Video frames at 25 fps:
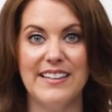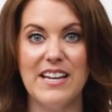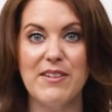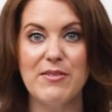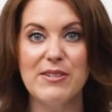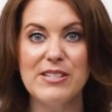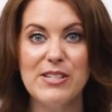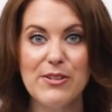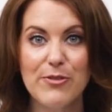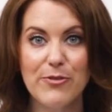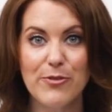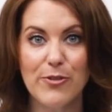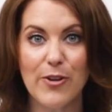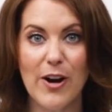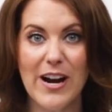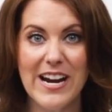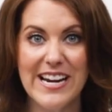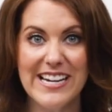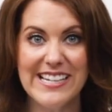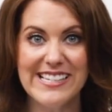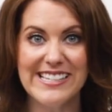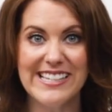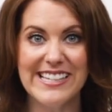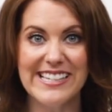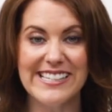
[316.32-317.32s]
There is a
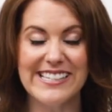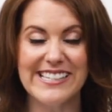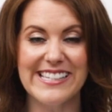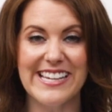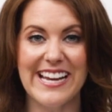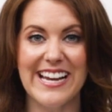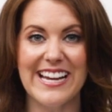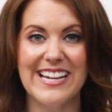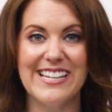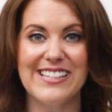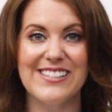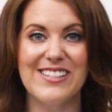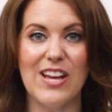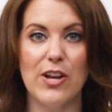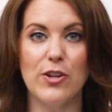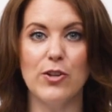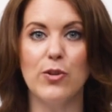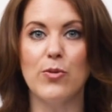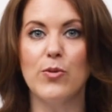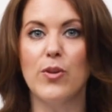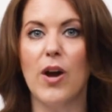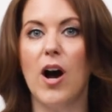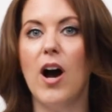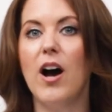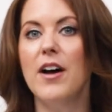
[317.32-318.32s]
phrase that says
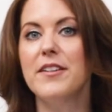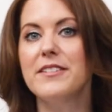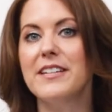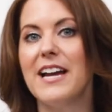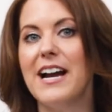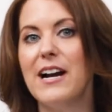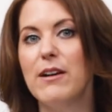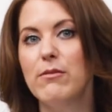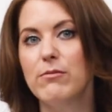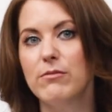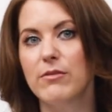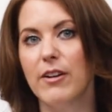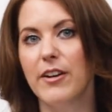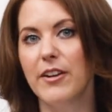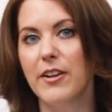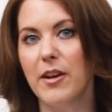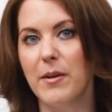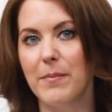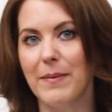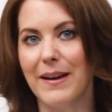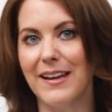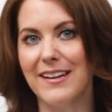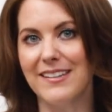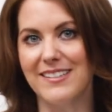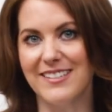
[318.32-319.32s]
you can't
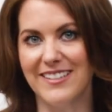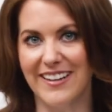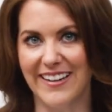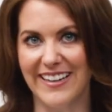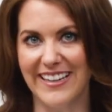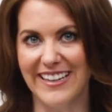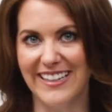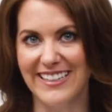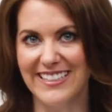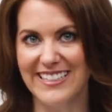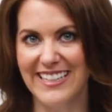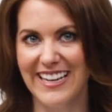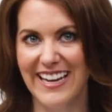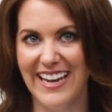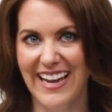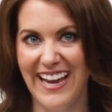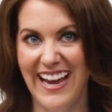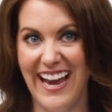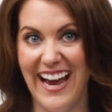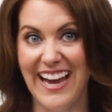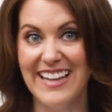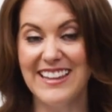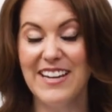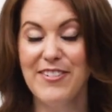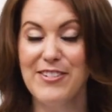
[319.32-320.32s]
outrun a bad diet,
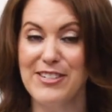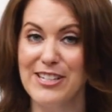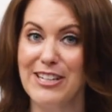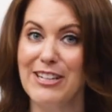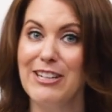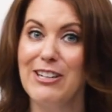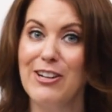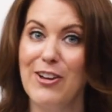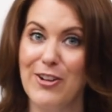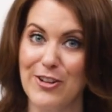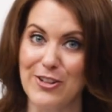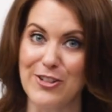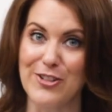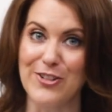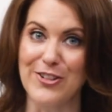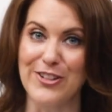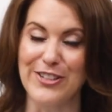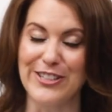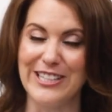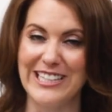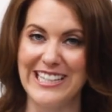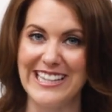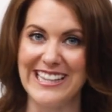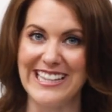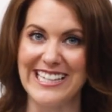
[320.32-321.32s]
and there is a lot of
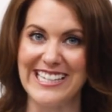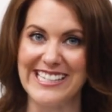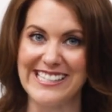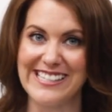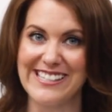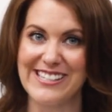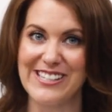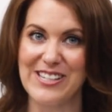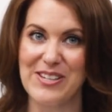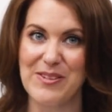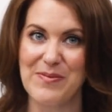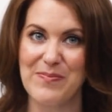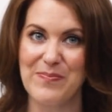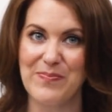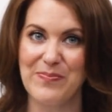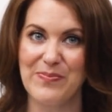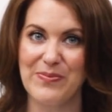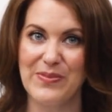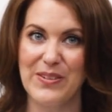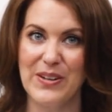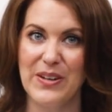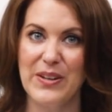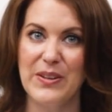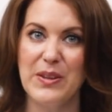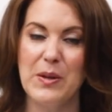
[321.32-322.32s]
truth in this.
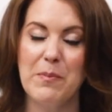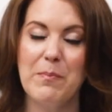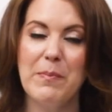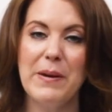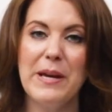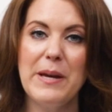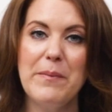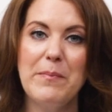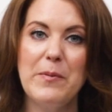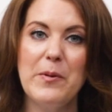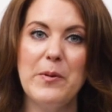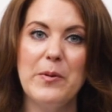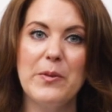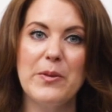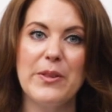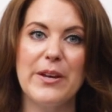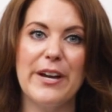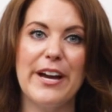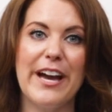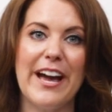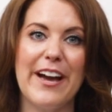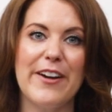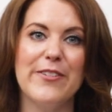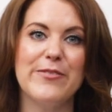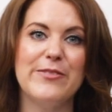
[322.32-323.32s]
The people
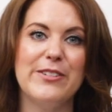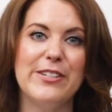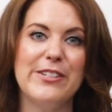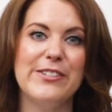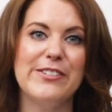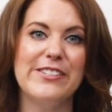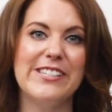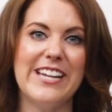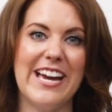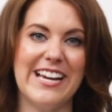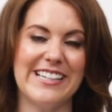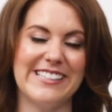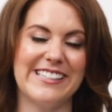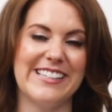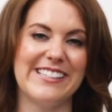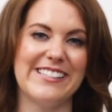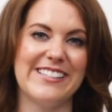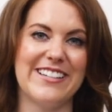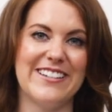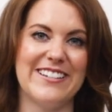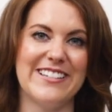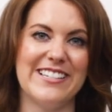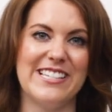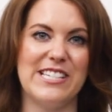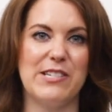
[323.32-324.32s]
that have used
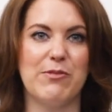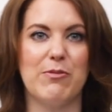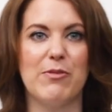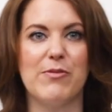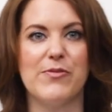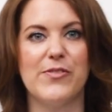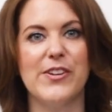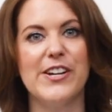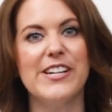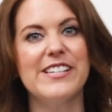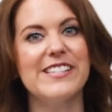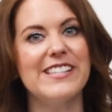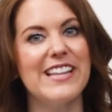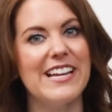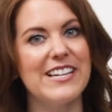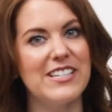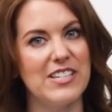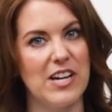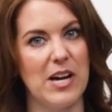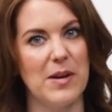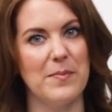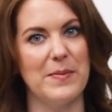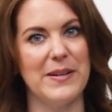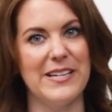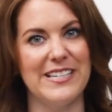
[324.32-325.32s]
exercise to reverse their
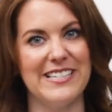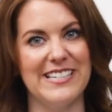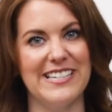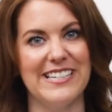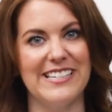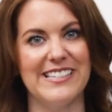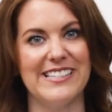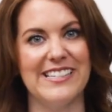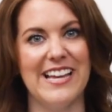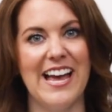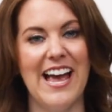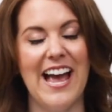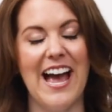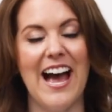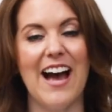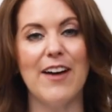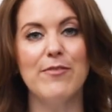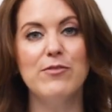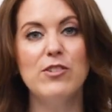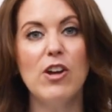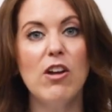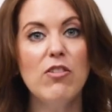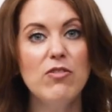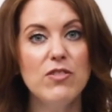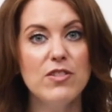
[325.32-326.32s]
diabetes
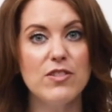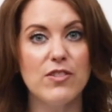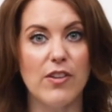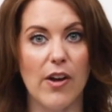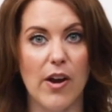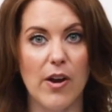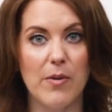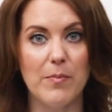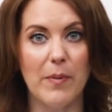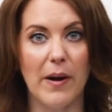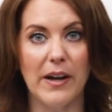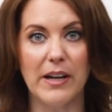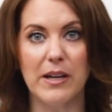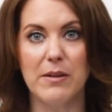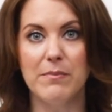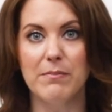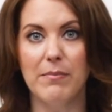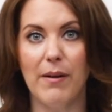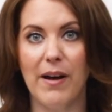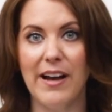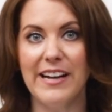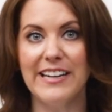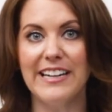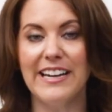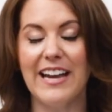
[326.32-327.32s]
have done so by
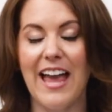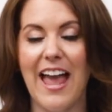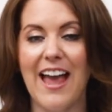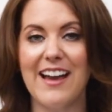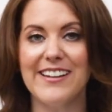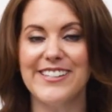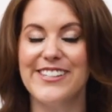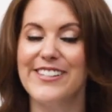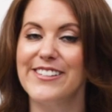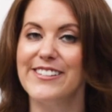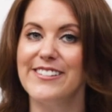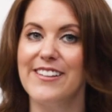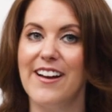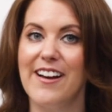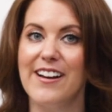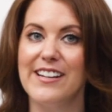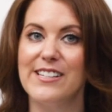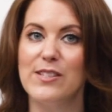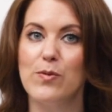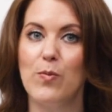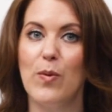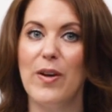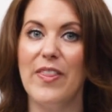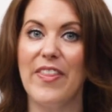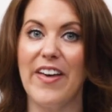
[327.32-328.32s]
combining
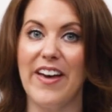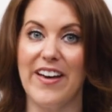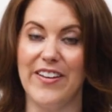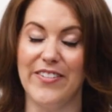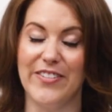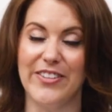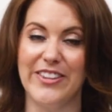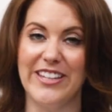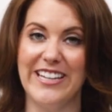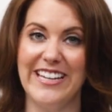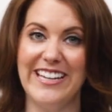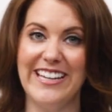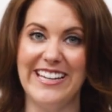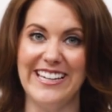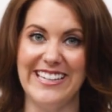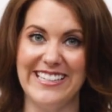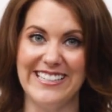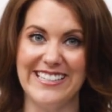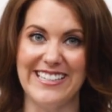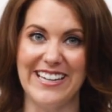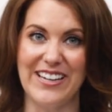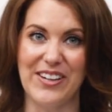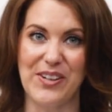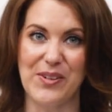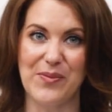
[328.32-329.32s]
exercise with healthy
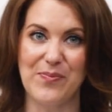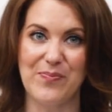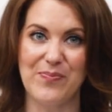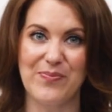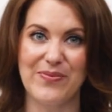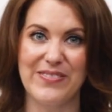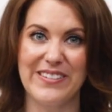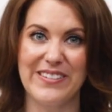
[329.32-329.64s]
eating.